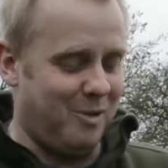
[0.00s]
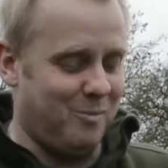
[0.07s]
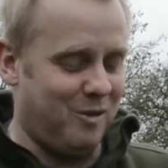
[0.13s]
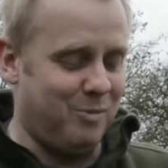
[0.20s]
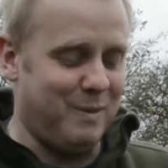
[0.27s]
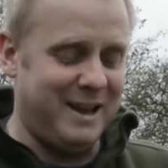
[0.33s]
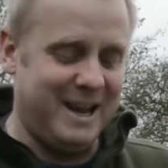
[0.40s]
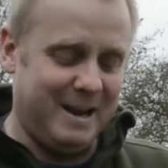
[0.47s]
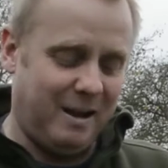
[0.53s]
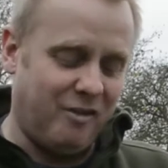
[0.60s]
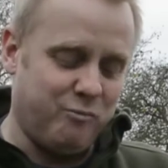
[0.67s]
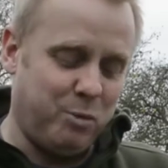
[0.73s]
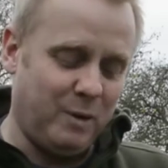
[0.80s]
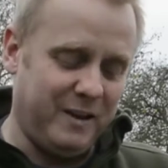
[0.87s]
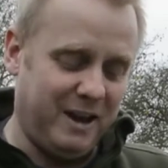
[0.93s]
with me.
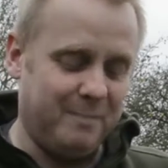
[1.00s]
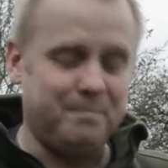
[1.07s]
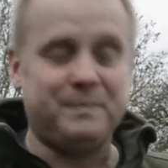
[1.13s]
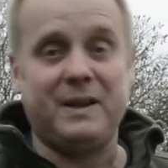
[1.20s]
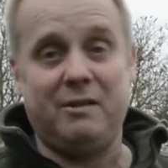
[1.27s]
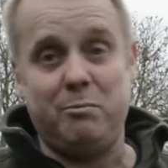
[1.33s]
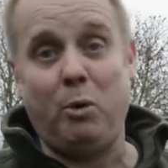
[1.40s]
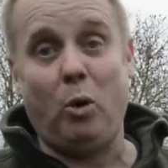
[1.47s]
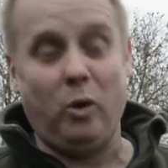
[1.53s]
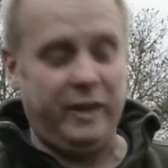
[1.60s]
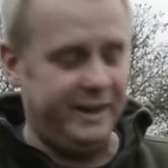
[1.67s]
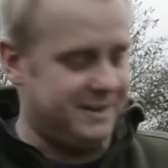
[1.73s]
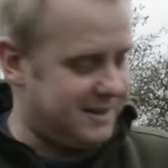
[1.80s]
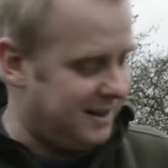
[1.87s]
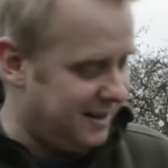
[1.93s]
I've bought
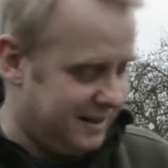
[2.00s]
this.